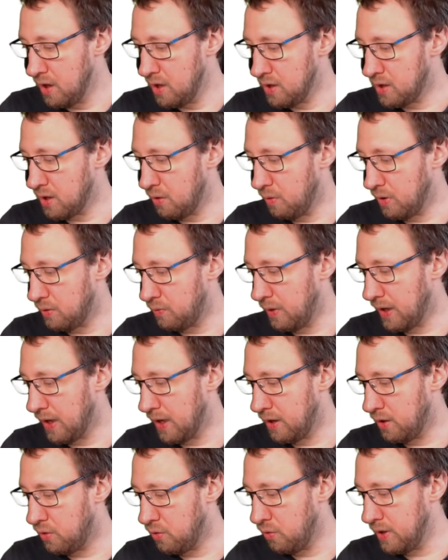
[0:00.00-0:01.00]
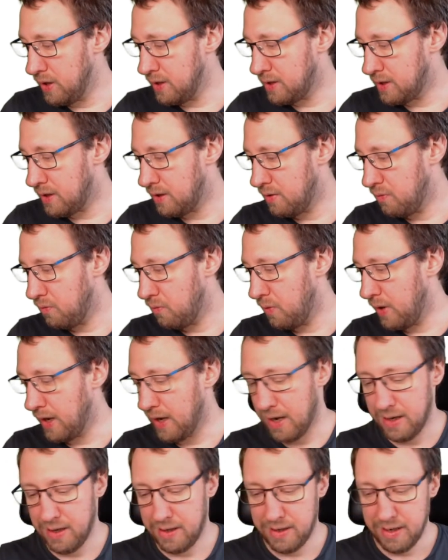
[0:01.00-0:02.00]
So what we can do is we
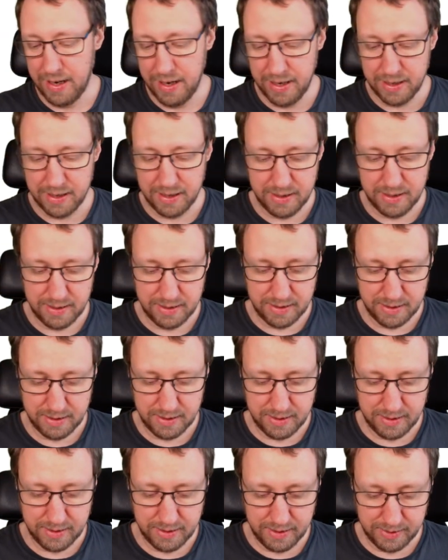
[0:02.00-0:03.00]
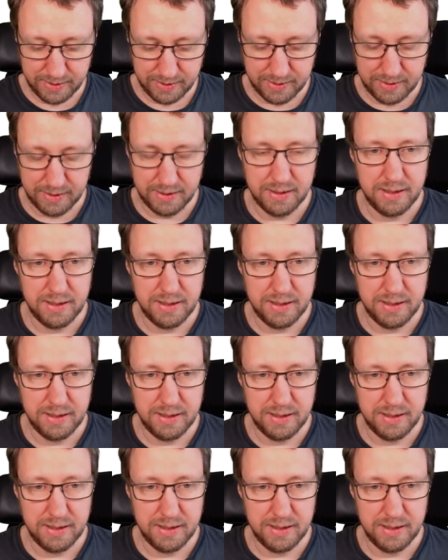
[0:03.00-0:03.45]
can take this